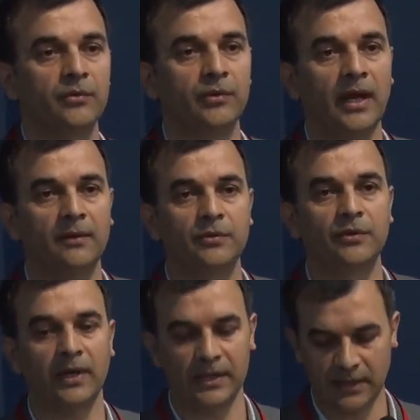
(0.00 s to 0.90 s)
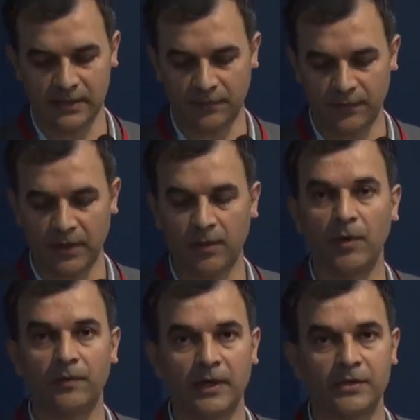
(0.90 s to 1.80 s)
we have to raise as a freedom
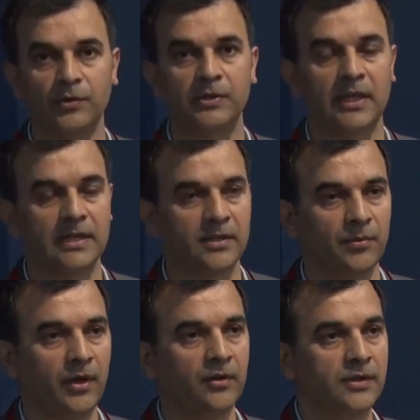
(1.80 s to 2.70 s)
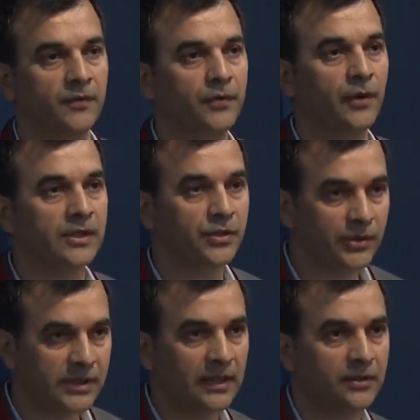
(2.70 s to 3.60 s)
of association. Because if you
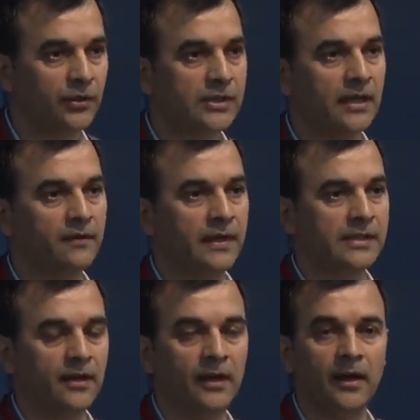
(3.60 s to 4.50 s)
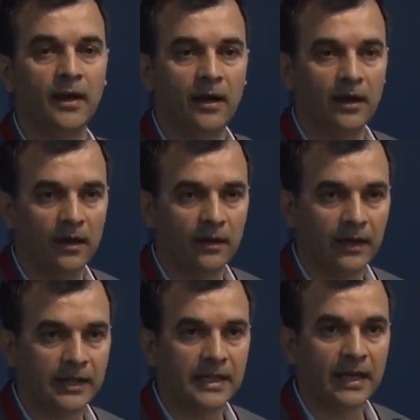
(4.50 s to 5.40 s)
associate yourself
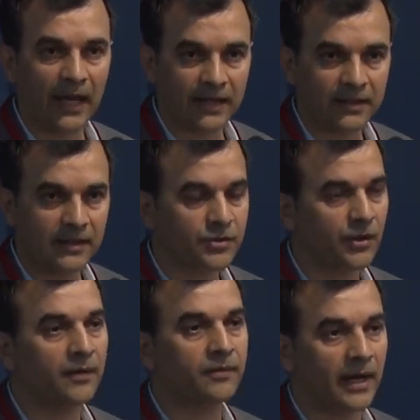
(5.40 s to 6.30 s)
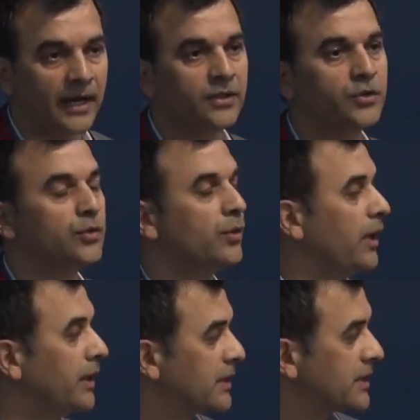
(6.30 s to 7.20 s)
as an atheist, you have right to
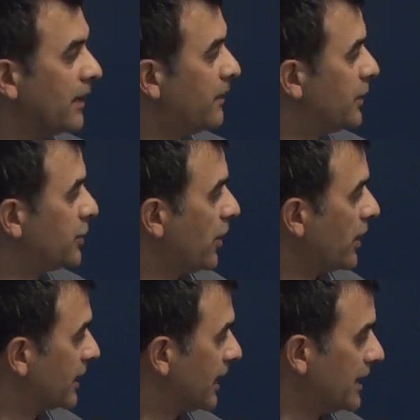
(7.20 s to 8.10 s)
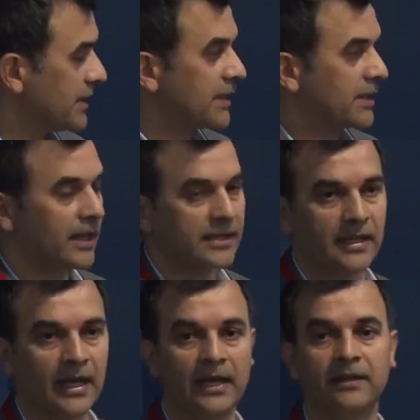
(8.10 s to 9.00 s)
establish your organization as
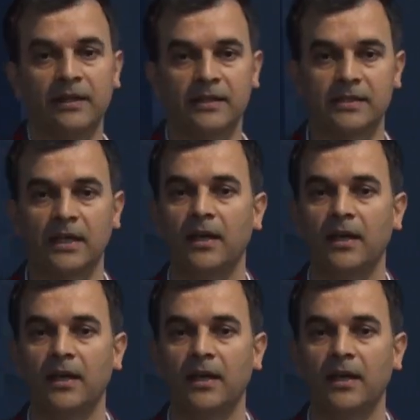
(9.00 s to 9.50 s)
an atheist